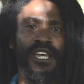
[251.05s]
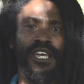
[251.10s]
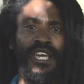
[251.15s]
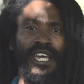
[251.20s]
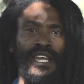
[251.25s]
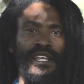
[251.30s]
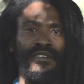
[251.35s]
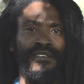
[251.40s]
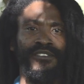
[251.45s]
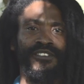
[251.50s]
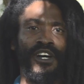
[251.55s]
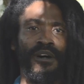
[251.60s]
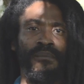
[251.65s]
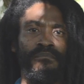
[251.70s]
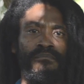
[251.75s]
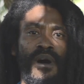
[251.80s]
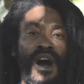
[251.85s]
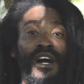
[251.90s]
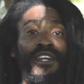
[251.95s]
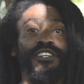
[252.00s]
in the
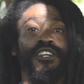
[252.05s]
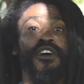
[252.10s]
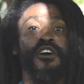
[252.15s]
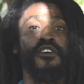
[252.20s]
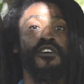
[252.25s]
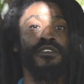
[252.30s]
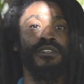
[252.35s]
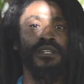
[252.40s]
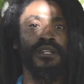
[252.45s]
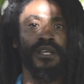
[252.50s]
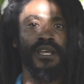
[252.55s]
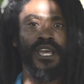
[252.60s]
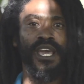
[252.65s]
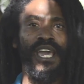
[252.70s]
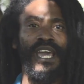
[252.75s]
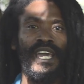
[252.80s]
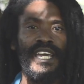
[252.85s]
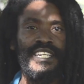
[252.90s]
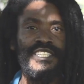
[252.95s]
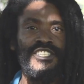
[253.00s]
modern
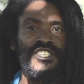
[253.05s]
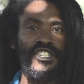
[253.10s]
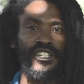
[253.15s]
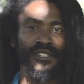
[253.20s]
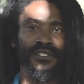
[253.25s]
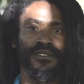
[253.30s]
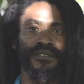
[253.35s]
age.